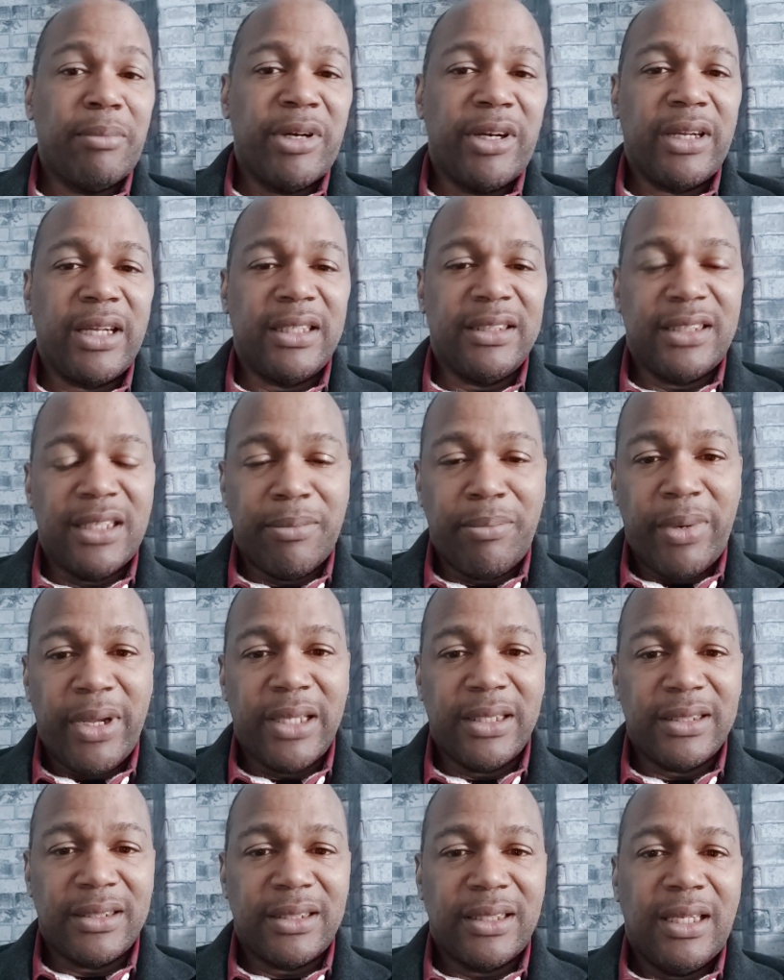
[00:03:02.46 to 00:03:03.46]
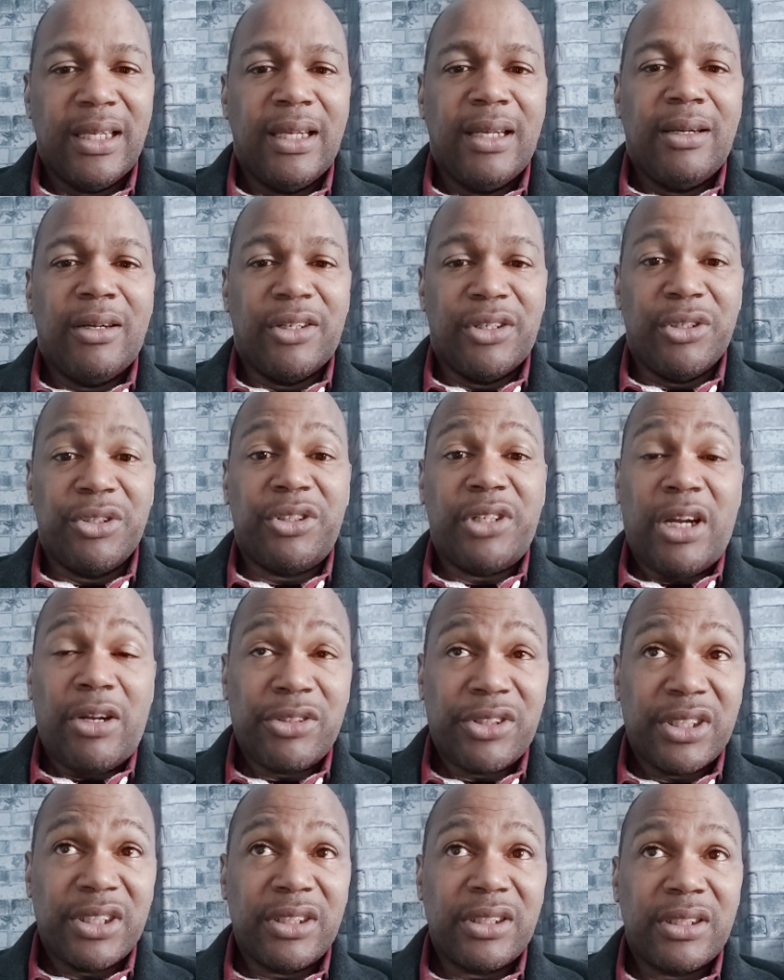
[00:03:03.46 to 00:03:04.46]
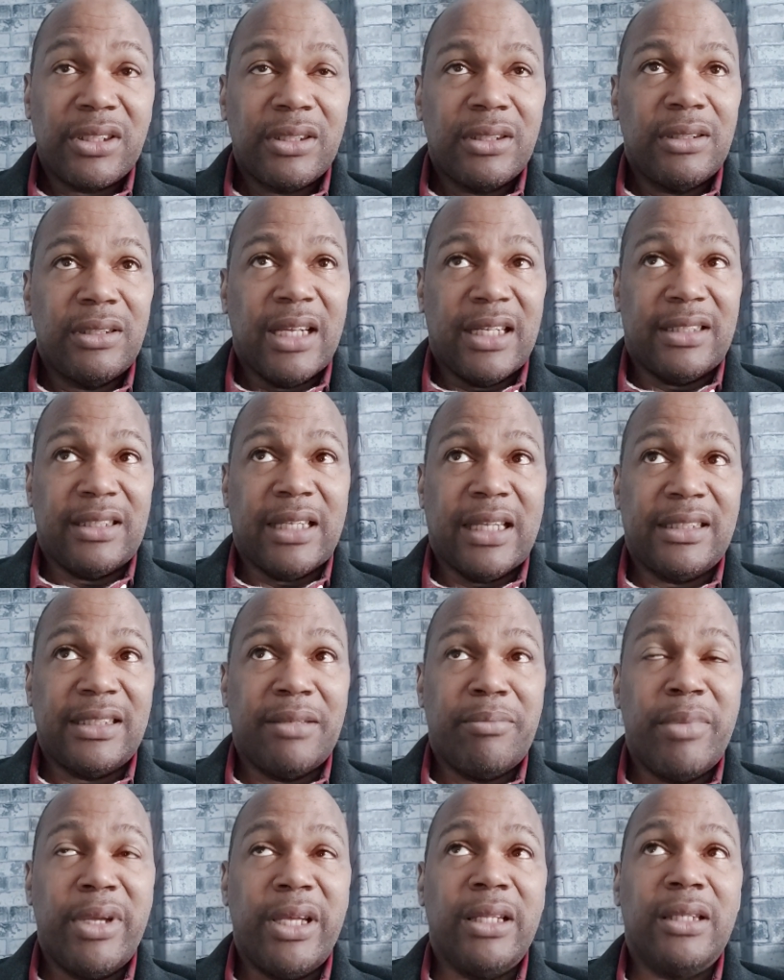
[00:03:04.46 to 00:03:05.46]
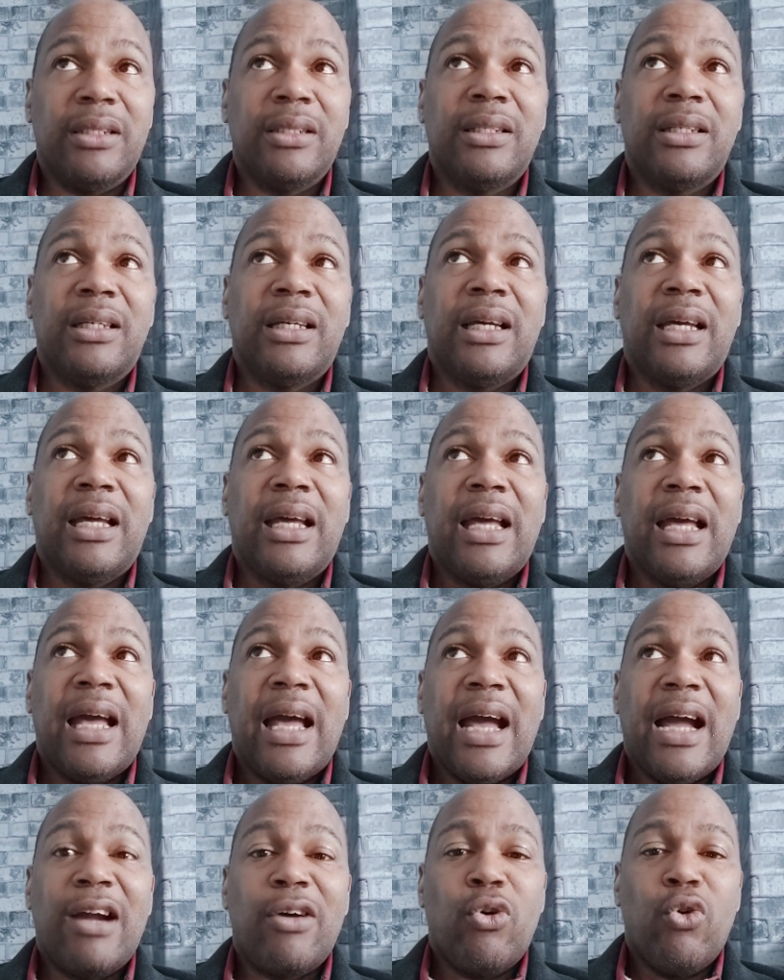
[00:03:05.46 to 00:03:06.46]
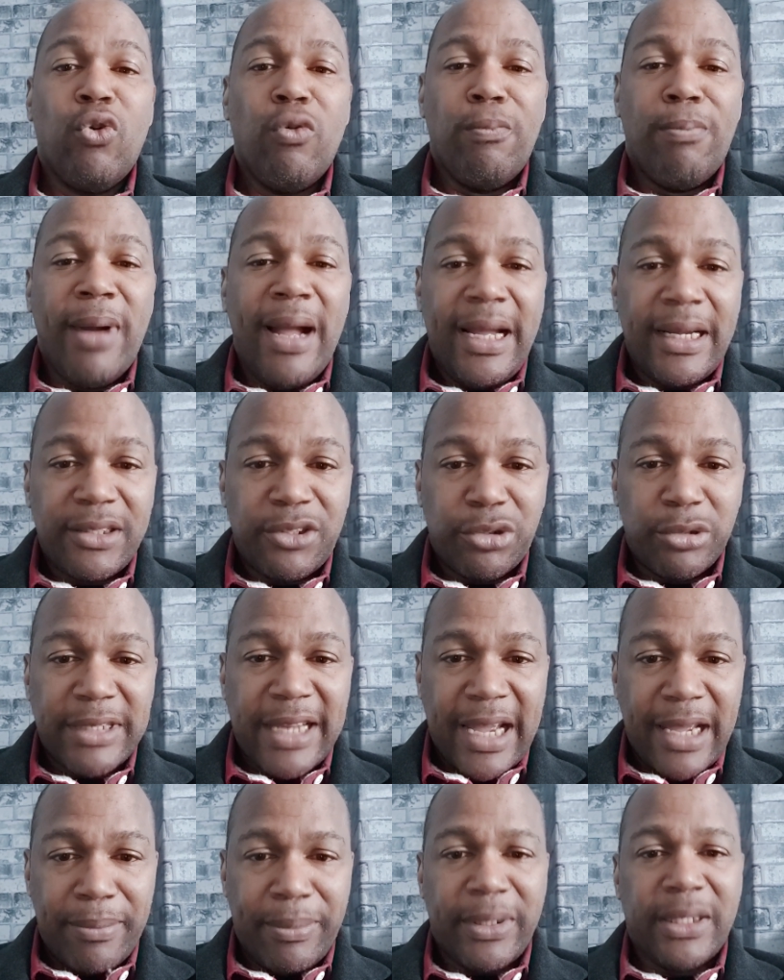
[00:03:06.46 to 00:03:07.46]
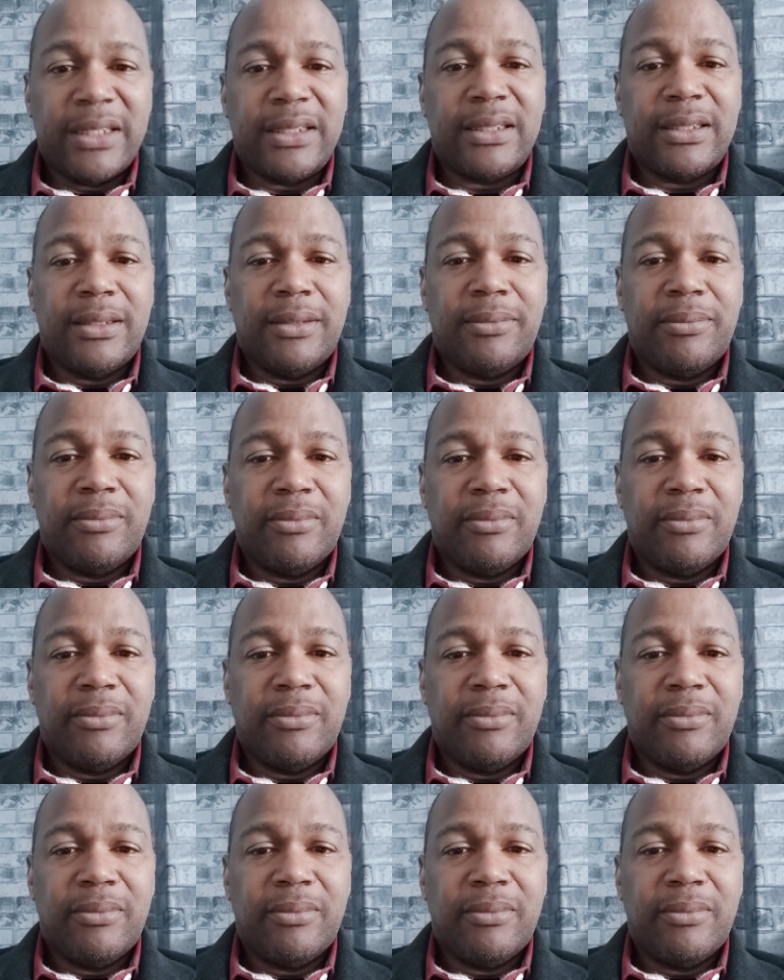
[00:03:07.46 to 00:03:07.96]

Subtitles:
Americans say pants, or your trousers, that's as a male, and go back to diapers.